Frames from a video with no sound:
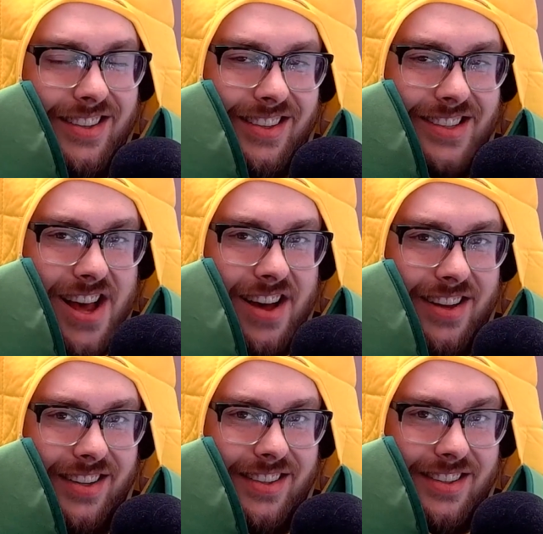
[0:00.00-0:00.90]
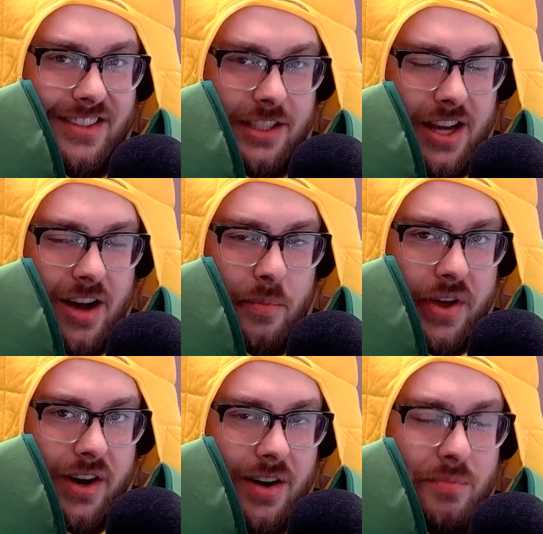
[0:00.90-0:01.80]
Yeah, yeah, I'm
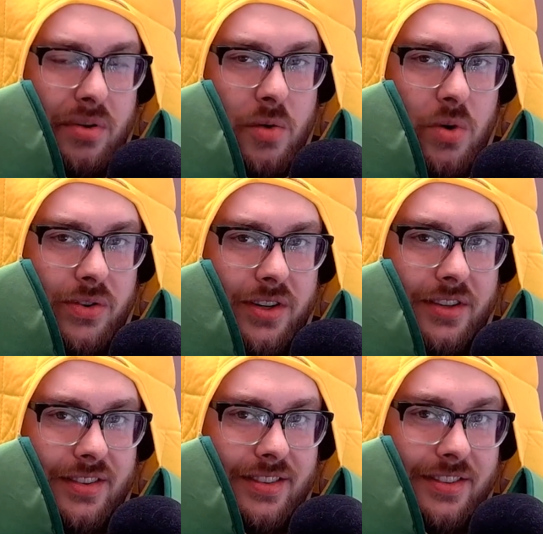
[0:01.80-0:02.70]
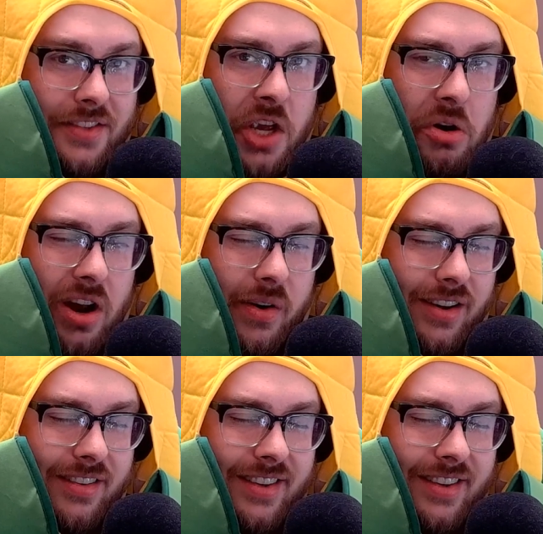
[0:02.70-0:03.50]
there. I'm pretty woke. You know it.